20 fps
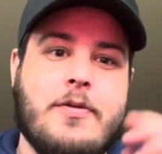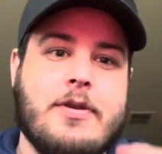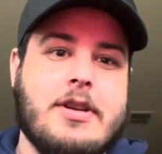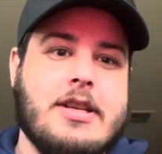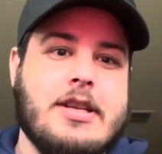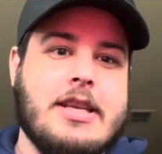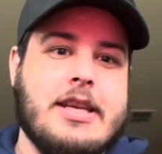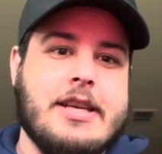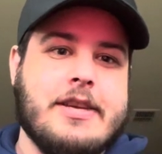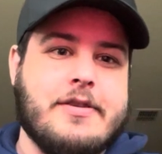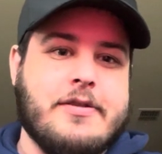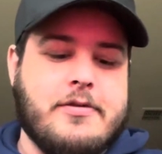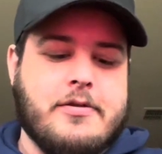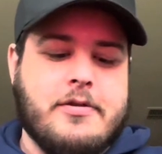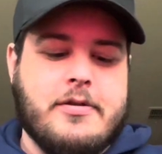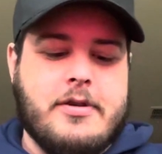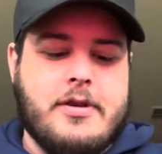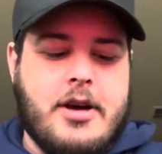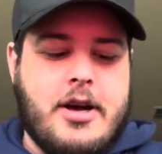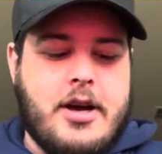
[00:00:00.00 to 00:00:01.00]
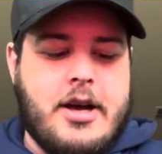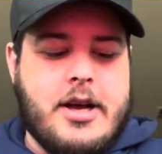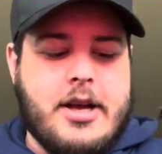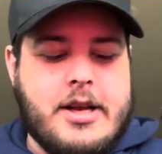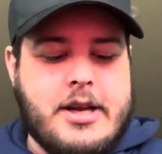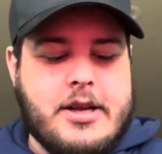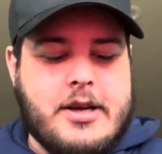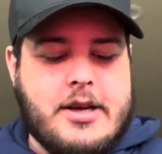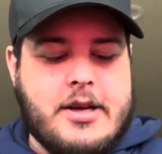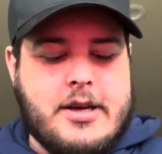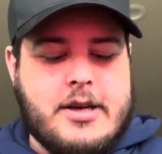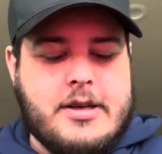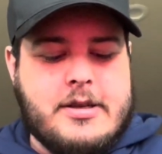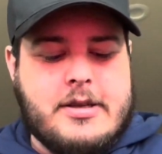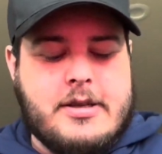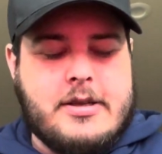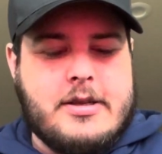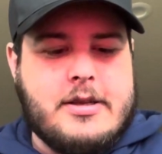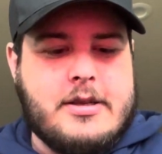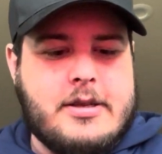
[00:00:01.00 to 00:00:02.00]
a deal on
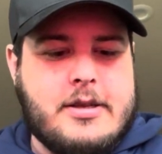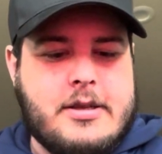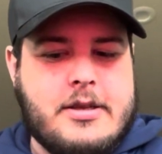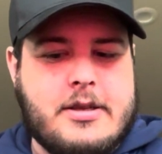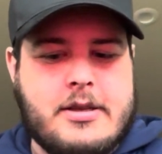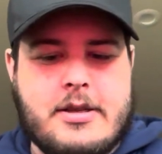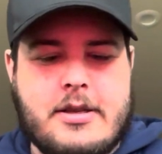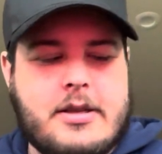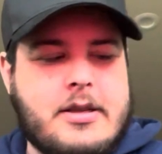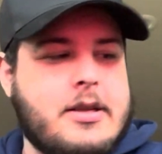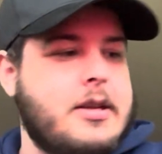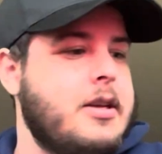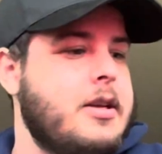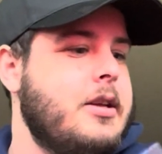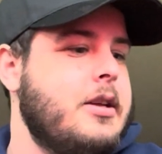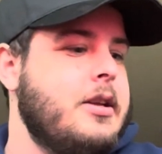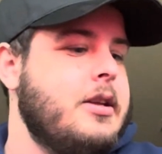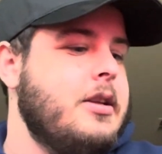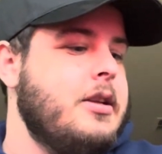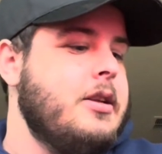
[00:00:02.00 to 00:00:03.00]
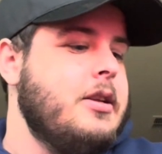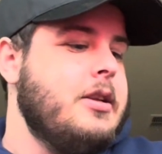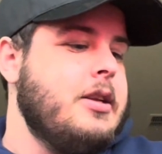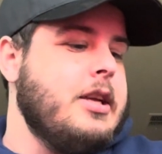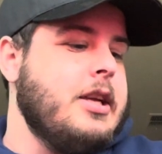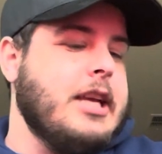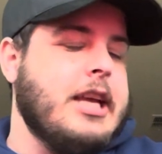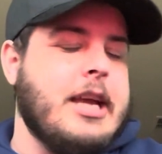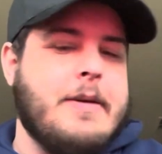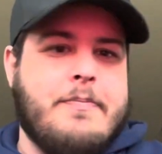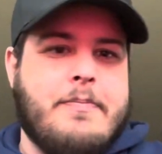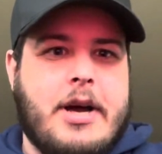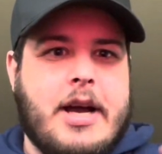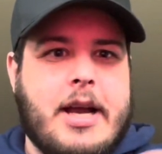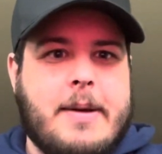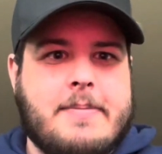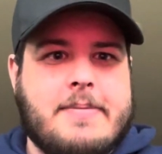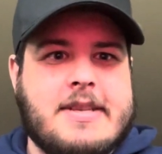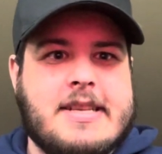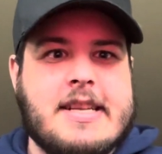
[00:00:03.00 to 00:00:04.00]
uh, Get
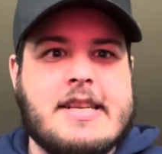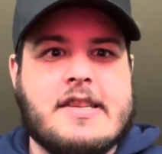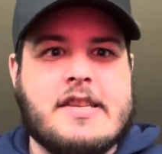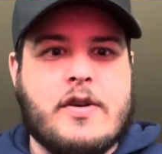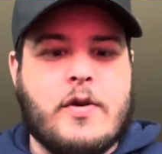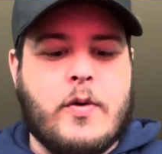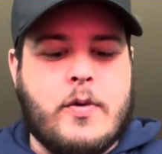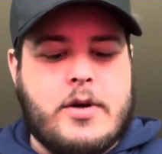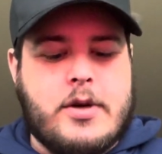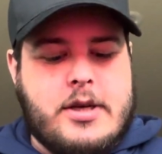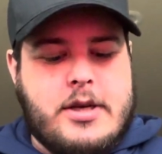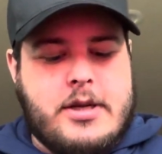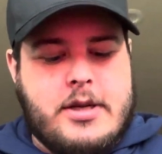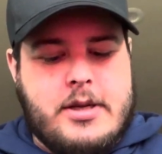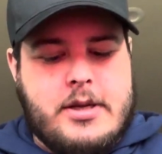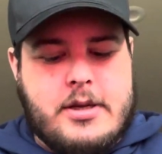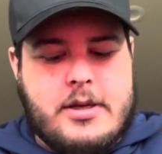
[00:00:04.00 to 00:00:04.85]
Pipes Discord.